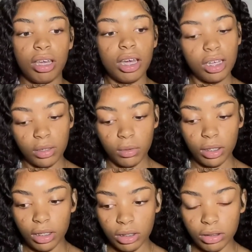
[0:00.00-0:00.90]

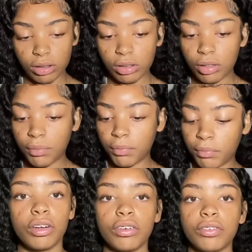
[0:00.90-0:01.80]
Anyways,
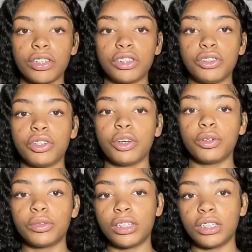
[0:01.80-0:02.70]
for, you
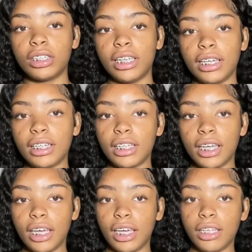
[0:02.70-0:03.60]
know, the
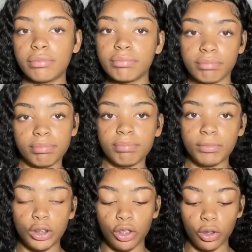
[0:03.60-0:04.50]
day-to-day,
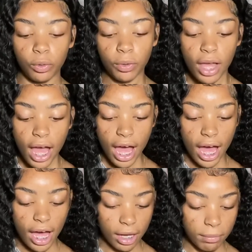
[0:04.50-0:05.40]
you know, I
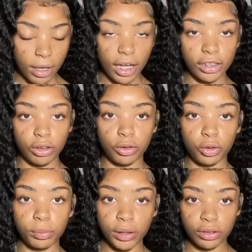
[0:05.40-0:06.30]
had my eyes on
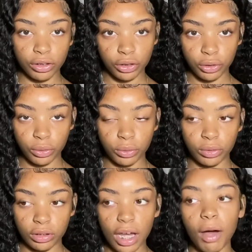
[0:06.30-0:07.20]
two pairs of shoes.
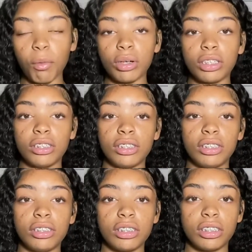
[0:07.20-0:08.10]
I wanted
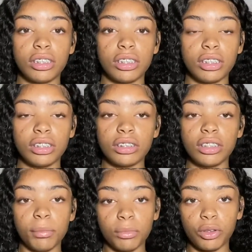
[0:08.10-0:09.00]

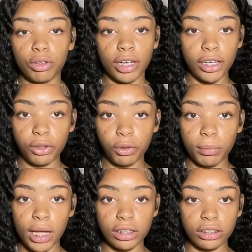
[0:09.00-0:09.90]
some gray New
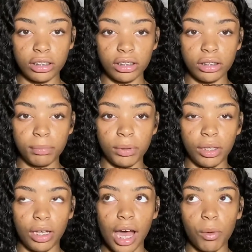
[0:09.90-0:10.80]
Balances,
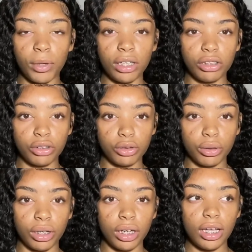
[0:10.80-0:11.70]
but I went in the
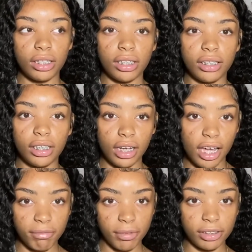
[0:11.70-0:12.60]
store, they didn't
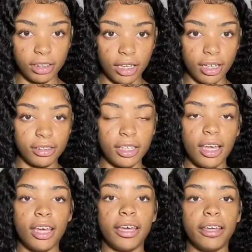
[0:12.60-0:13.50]
have my size,
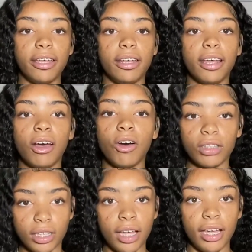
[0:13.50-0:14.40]
and
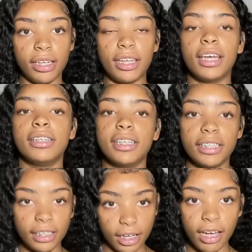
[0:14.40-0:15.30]
online, they
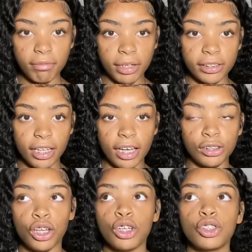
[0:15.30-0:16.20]
didn't have my size,
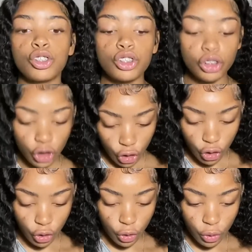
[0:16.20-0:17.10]

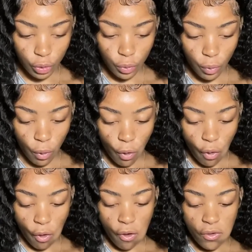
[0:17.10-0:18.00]
so,
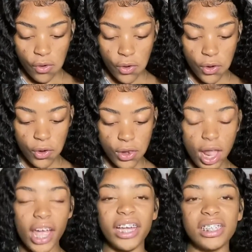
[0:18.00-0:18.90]

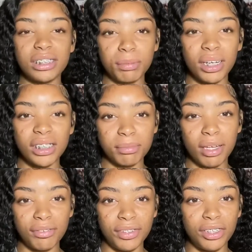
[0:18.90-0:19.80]
and it's because
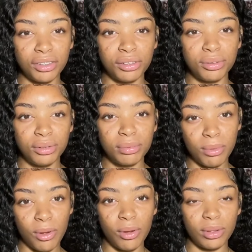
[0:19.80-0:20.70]
my feet are too
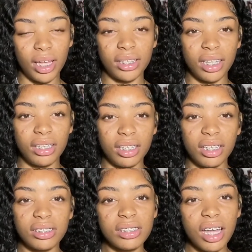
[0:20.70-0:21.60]
small. Like, they,
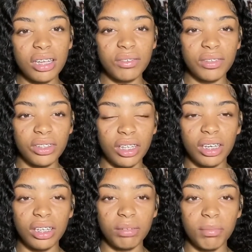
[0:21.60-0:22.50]
it's not even
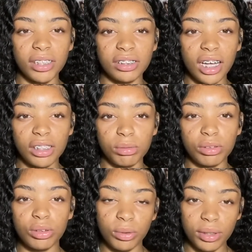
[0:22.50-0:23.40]
that my size
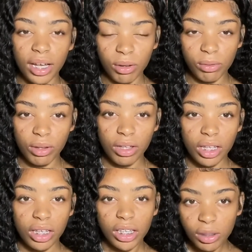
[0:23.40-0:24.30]
was sold out,
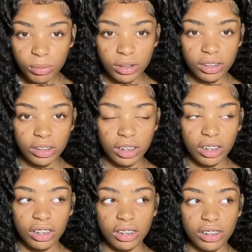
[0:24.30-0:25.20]
it was
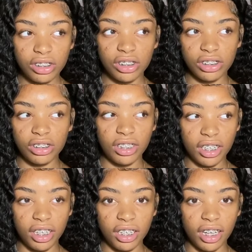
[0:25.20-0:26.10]
just they
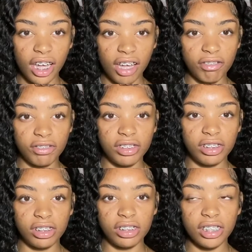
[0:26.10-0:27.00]
didn't have
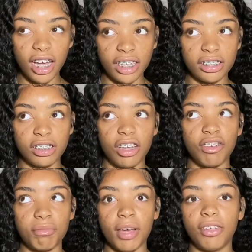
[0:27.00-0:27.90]
the size
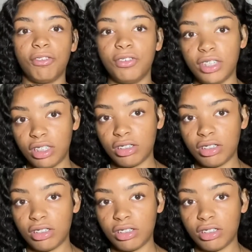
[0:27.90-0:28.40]
of my feet.